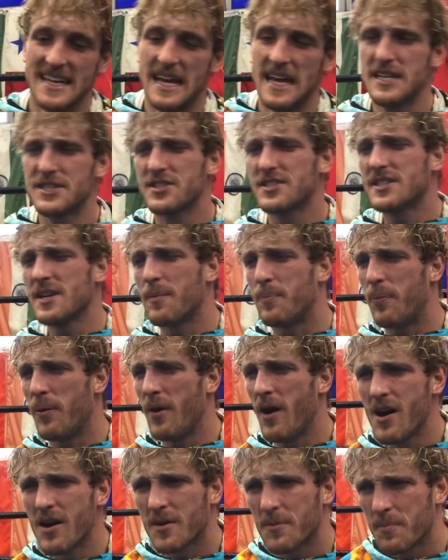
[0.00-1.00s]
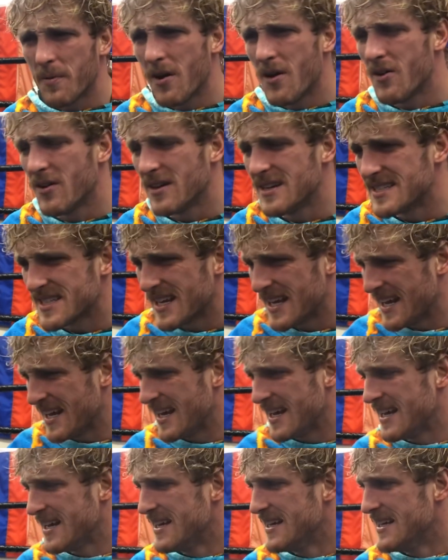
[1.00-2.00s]
He's just a punk, bro. He's
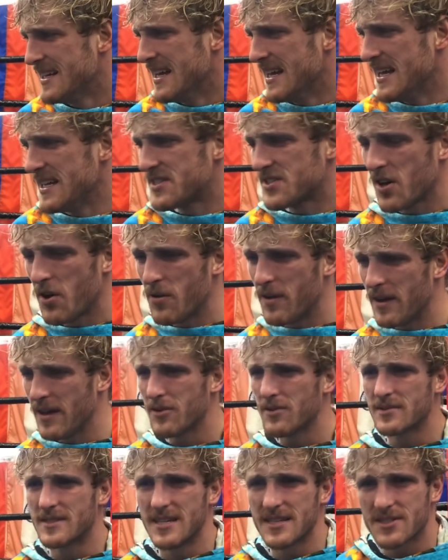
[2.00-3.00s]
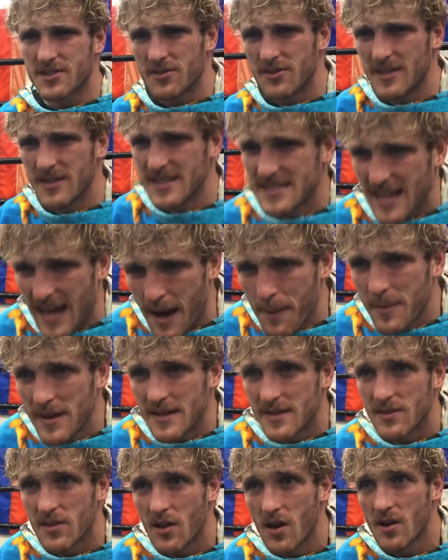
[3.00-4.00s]
so egotistical.
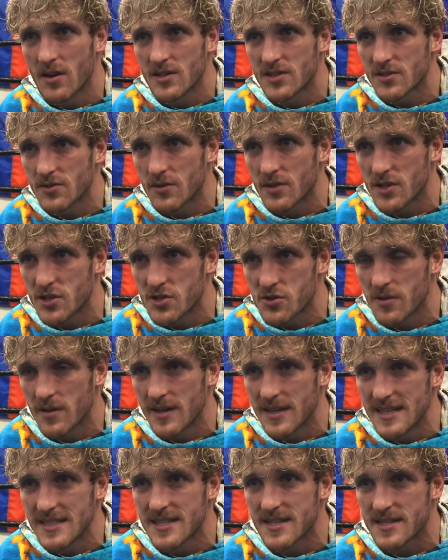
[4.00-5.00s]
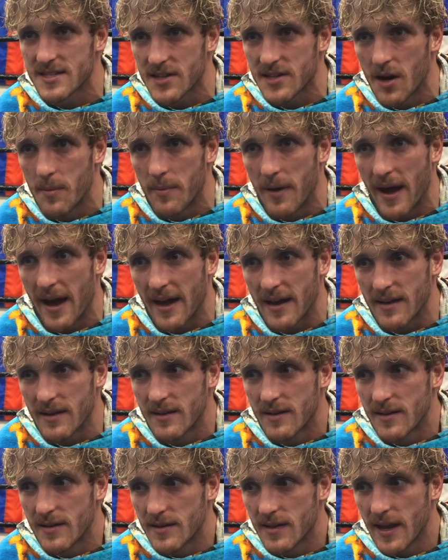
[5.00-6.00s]
Long story short, he's a
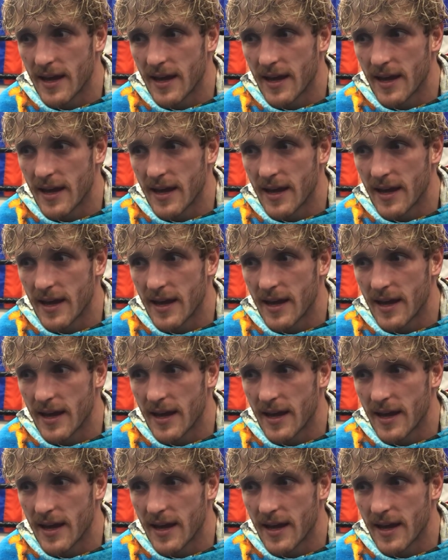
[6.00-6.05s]
scumbag.